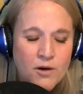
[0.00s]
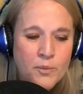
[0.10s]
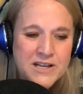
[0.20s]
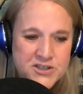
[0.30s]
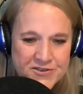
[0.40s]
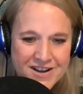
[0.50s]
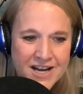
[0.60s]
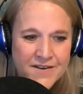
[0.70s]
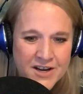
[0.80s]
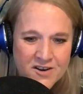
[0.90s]
we do
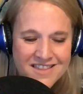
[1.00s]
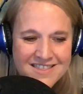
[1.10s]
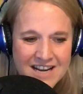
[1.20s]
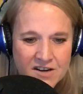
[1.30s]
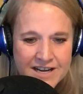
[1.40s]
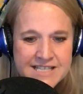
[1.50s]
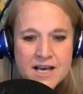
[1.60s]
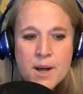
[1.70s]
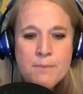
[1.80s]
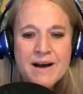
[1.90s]
know. Here are the theories.
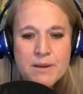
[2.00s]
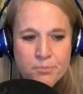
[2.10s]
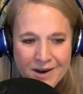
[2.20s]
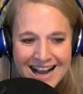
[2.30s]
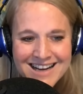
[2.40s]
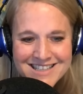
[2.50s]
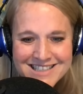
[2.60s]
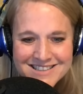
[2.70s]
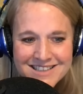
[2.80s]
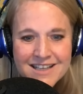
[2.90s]
But in
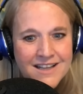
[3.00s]
practice,